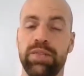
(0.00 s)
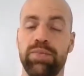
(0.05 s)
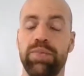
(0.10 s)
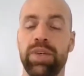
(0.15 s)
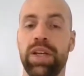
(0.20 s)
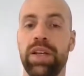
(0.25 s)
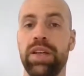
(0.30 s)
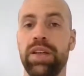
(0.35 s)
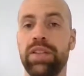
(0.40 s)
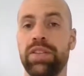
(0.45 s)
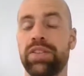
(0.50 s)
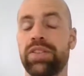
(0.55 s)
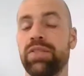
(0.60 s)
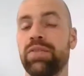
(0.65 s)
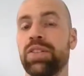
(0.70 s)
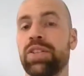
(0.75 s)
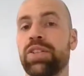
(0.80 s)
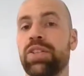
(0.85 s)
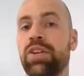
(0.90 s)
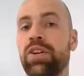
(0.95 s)
a pallet,
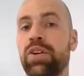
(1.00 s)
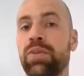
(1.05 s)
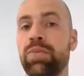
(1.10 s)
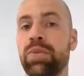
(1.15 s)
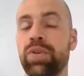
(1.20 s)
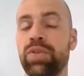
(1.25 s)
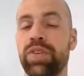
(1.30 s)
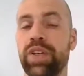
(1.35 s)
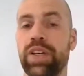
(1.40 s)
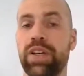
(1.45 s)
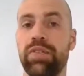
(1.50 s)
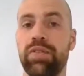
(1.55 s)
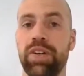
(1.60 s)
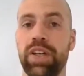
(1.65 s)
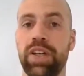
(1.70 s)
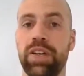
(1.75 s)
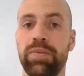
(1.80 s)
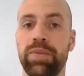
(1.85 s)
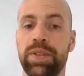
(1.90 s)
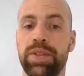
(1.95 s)
so a slow-moving
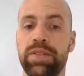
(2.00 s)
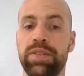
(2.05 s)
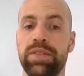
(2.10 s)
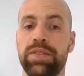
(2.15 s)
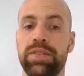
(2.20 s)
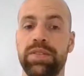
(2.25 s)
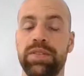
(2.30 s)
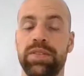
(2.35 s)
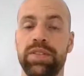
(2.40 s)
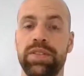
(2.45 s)
environment.